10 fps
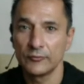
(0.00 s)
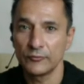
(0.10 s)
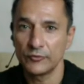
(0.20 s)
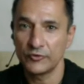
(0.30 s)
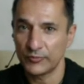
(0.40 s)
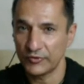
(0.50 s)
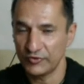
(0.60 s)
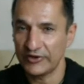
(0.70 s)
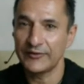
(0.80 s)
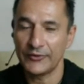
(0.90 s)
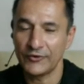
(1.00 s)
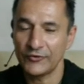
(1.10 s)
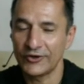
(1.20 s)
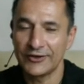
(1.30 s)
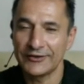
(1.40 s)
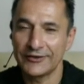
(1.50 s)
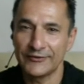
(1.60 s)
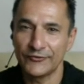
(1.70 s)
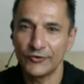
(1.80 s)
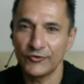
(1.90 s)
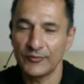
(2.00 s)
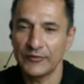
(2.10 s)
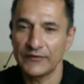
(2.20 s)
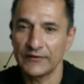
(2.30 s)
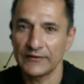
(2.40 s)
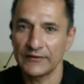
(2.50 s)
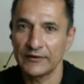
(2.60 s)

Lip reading: which projects the personality and the voice of the business.